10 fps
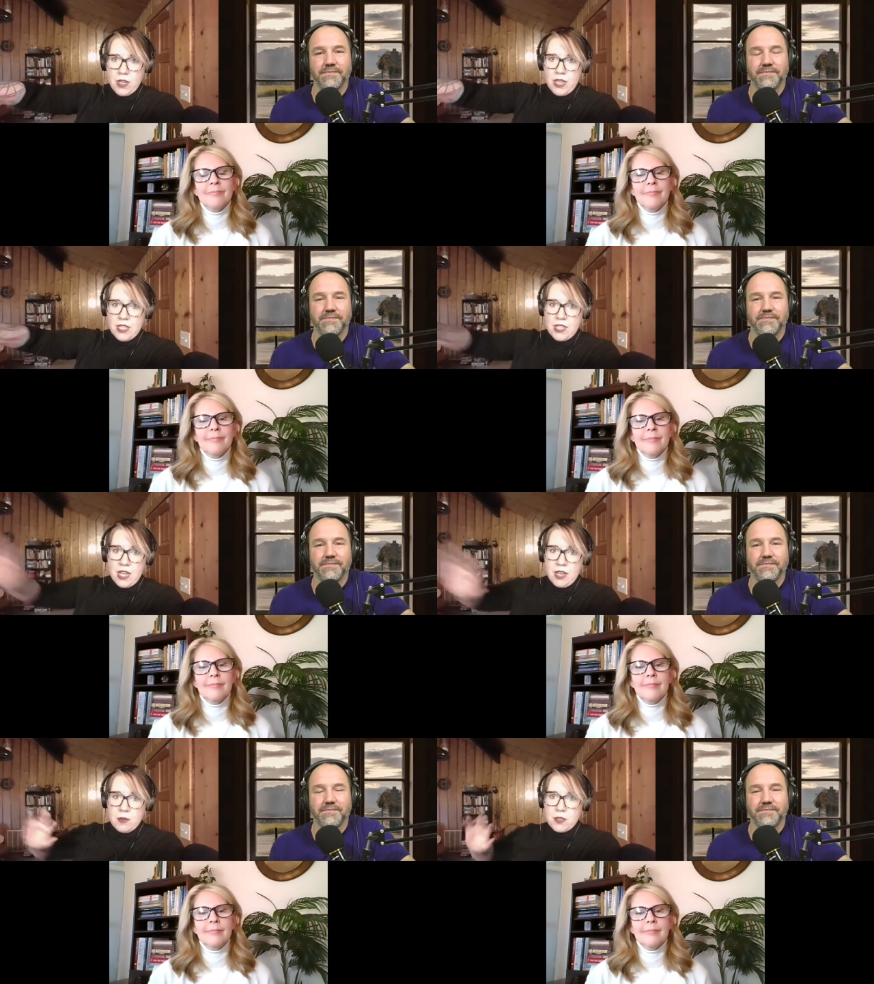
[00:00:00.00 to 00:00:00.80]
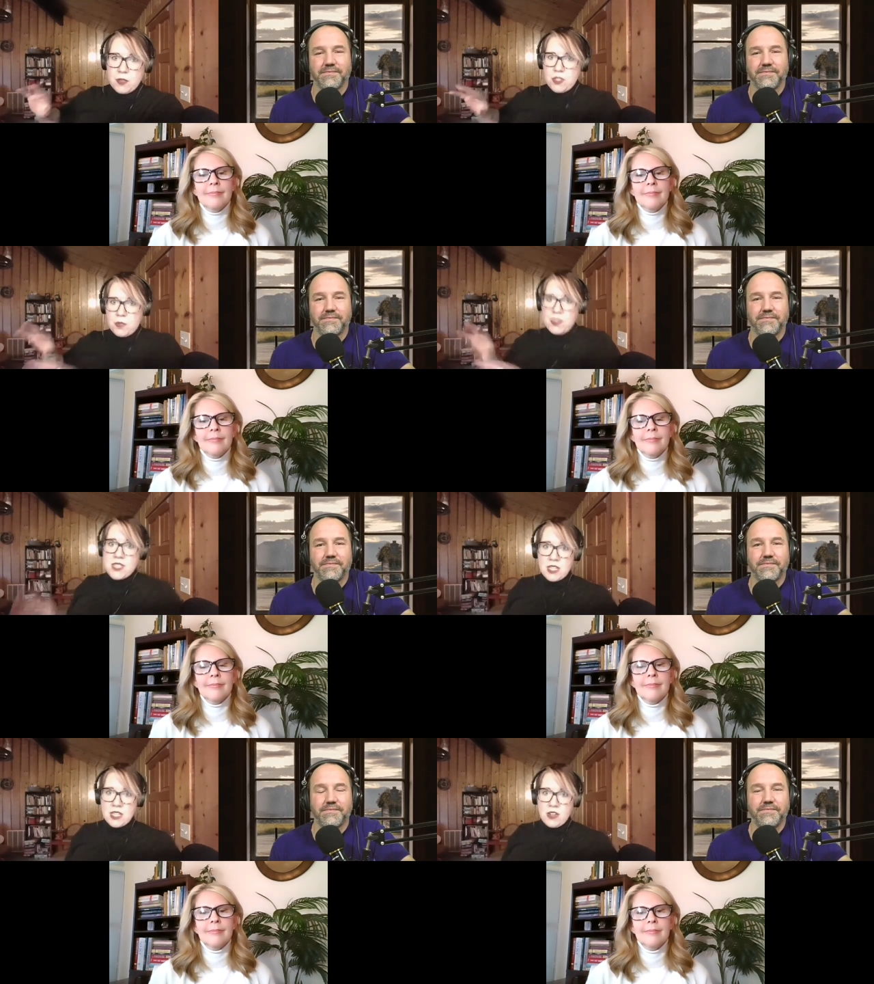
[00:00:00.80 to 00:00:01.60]
Speaker 1: in time to just be
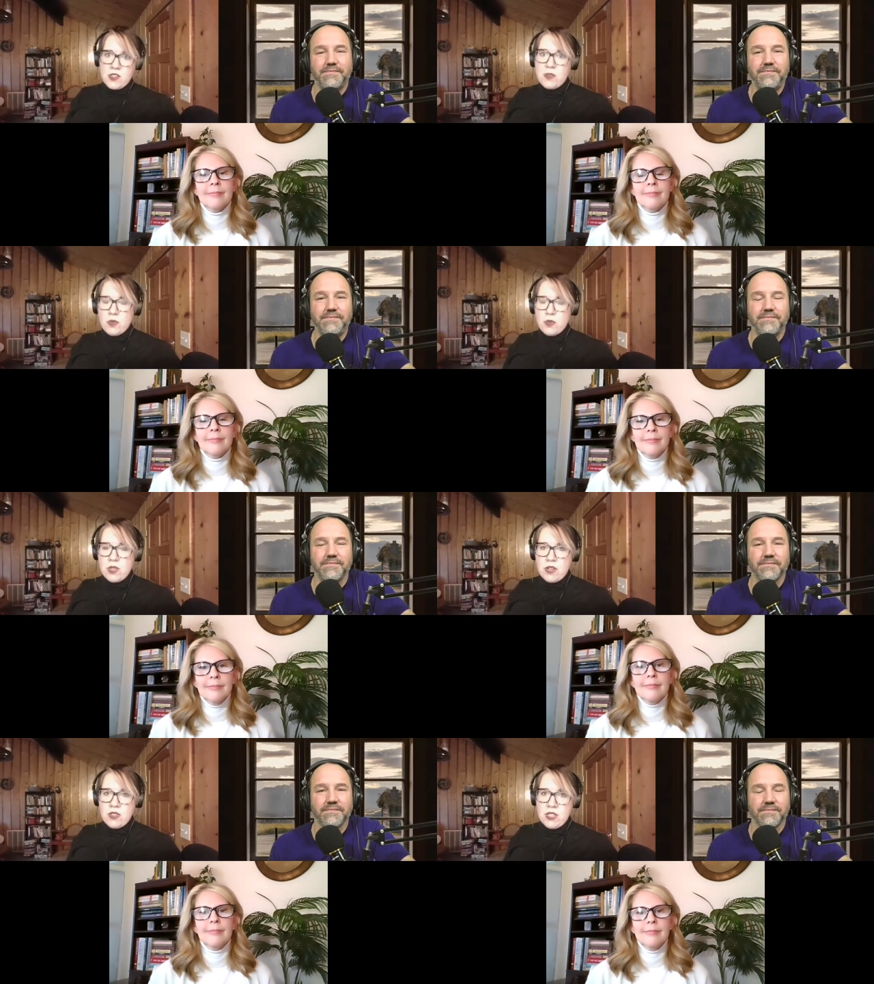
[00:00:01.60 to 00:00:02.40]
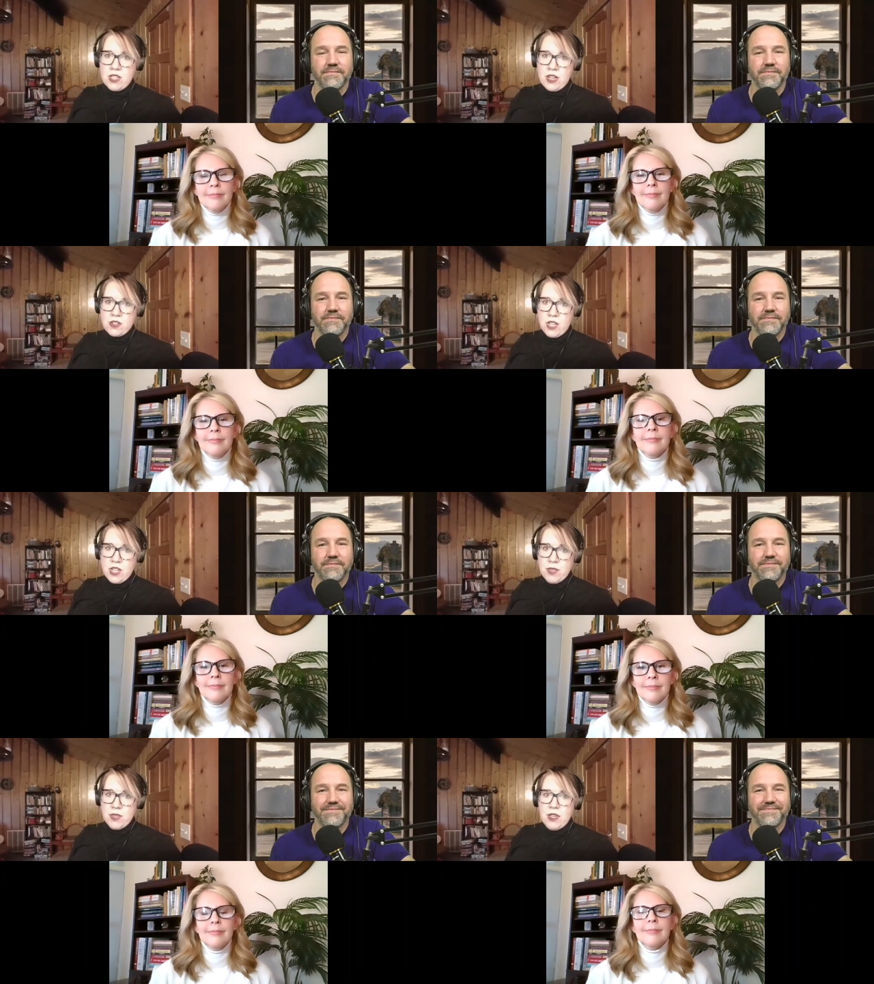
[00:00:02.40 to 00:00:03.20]
sitting there as if you were there the entire
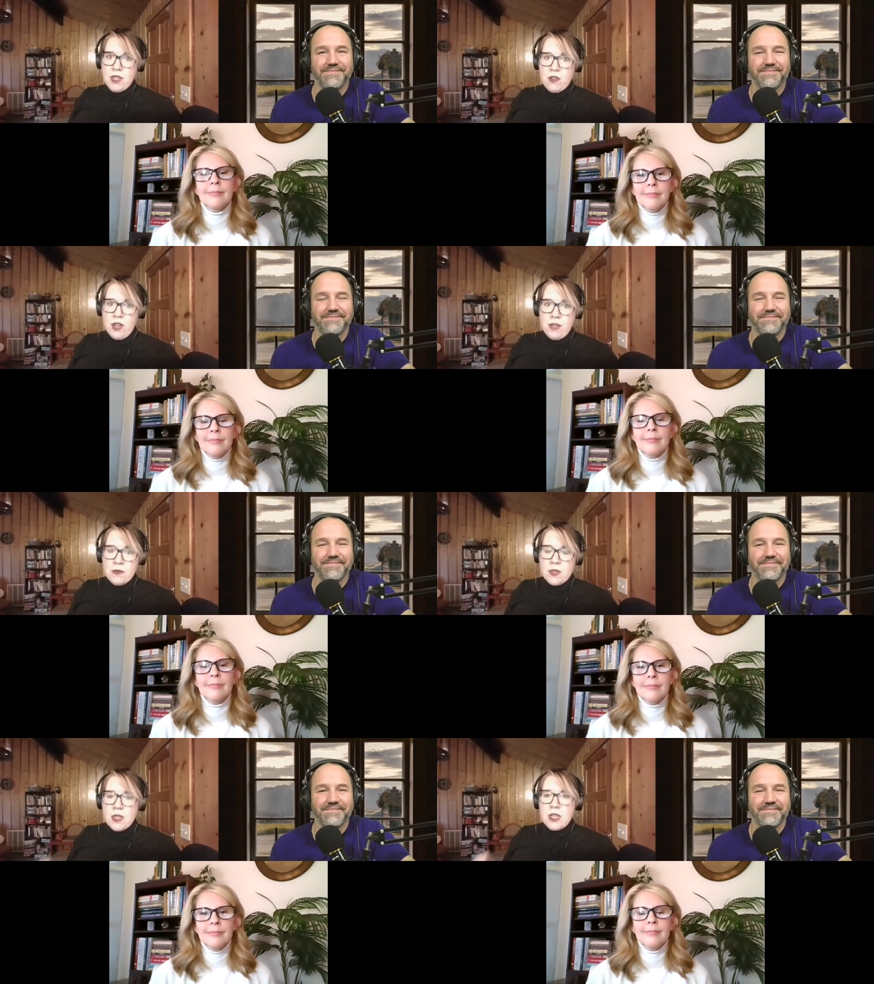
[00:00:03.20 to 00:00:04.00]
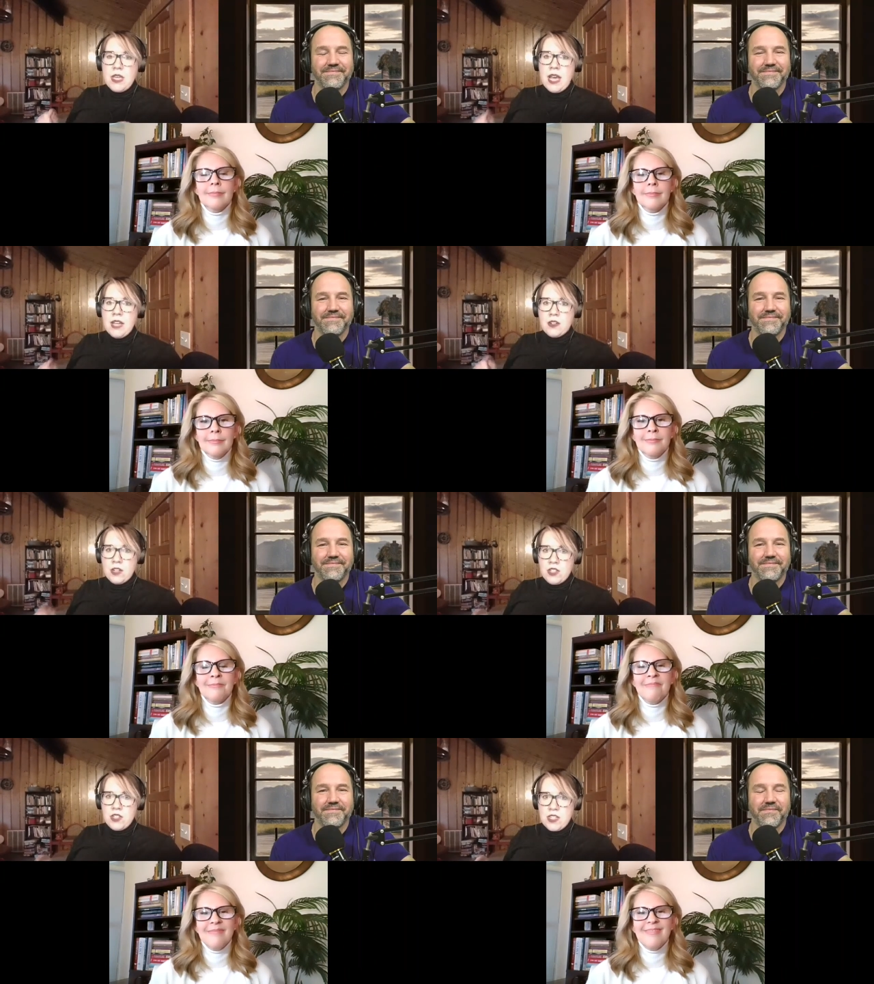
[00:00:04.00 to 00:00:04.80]
time. Right. You add
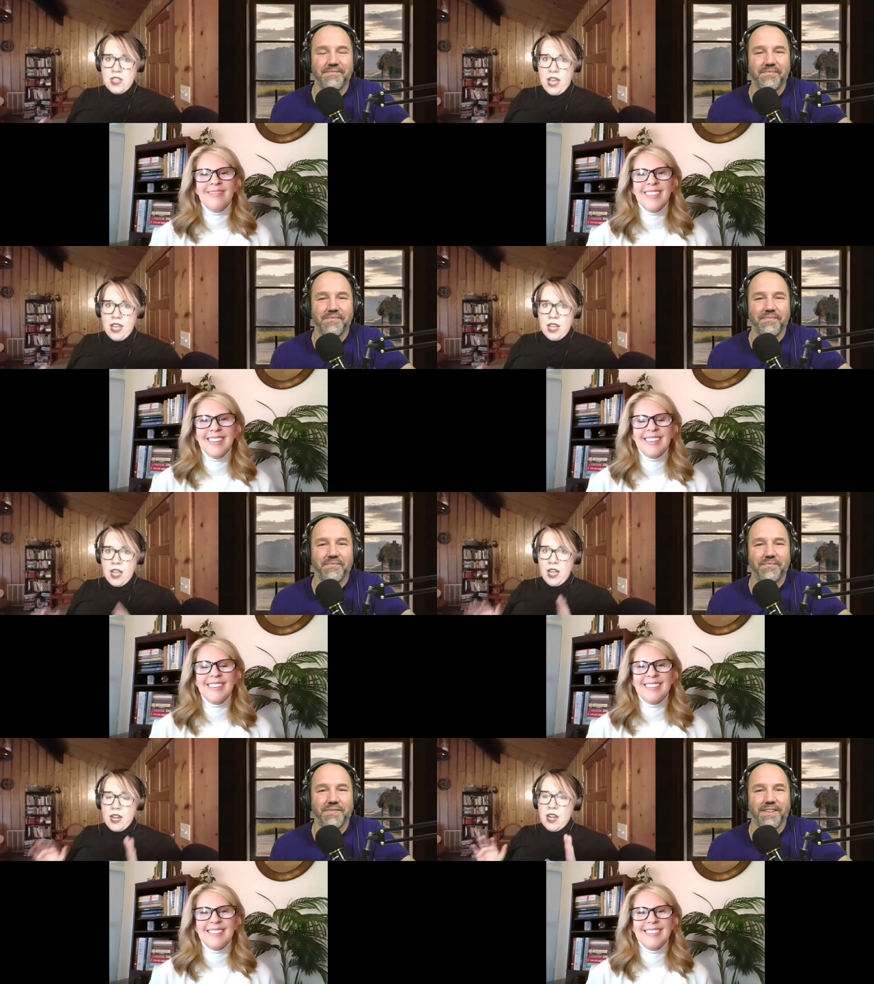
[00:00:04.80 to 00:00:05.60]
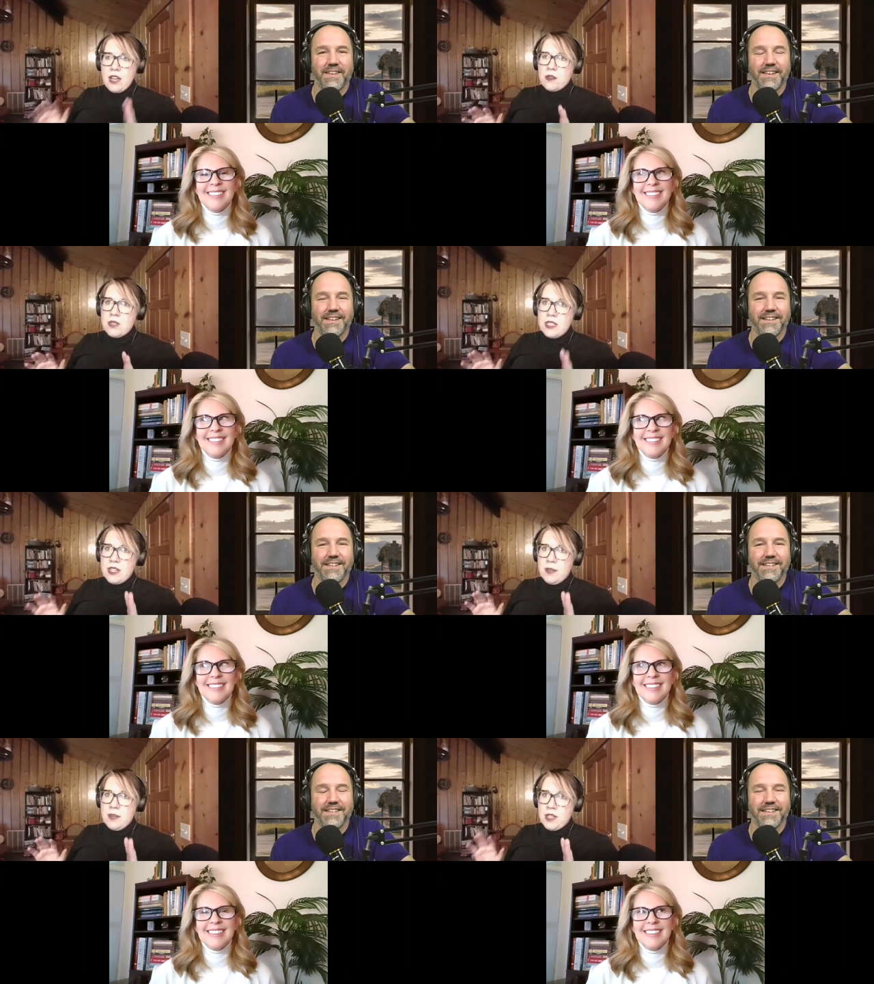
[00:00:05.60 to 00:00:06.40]
crutches to that. Not only did
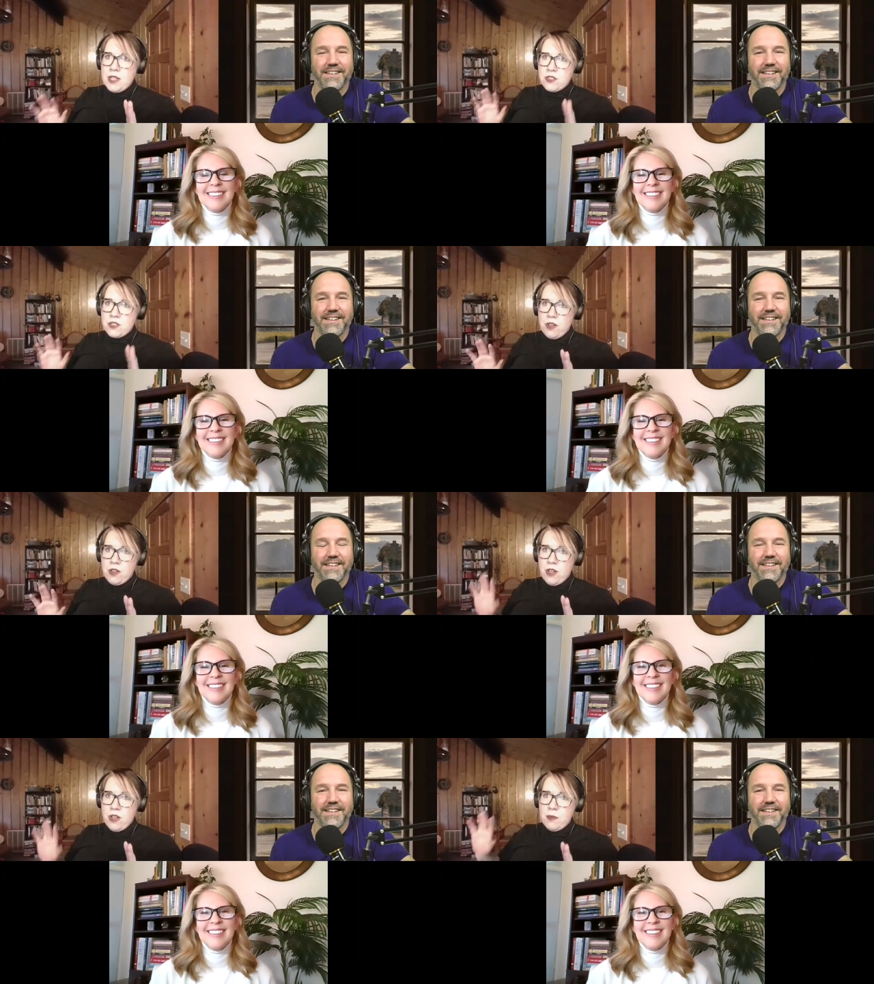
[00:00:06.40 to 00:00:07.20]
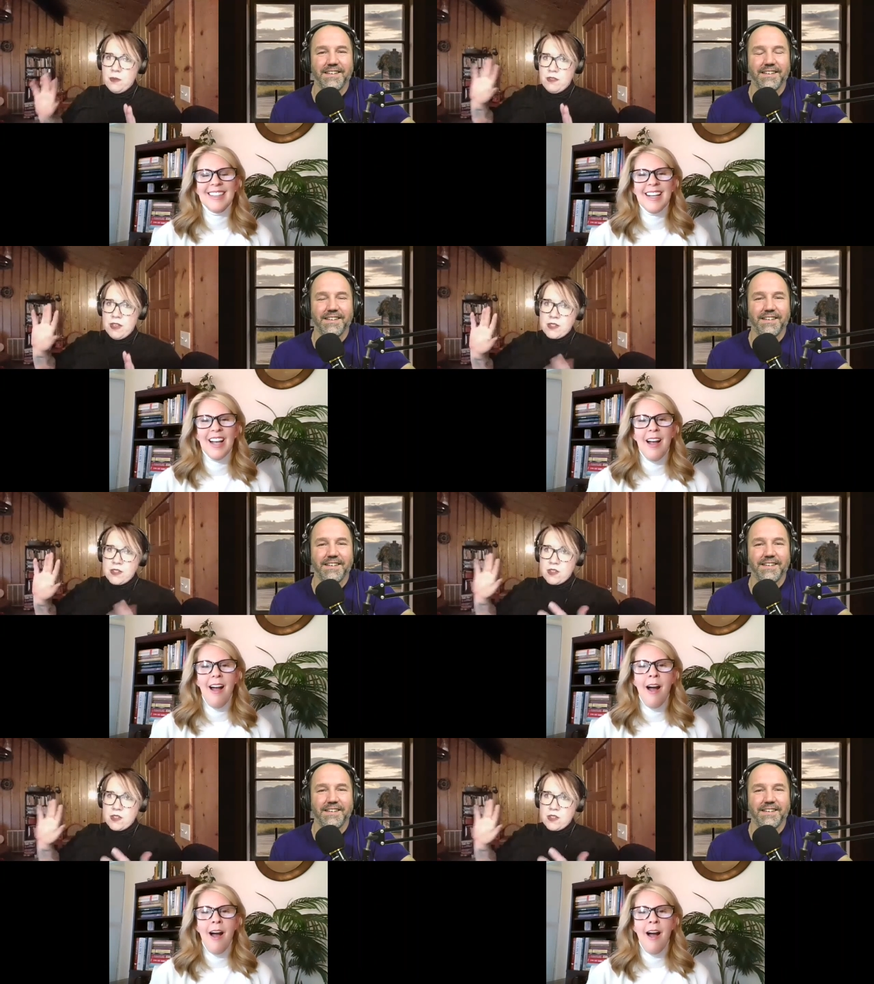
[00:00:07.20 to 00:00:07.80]
I manage to fall on my face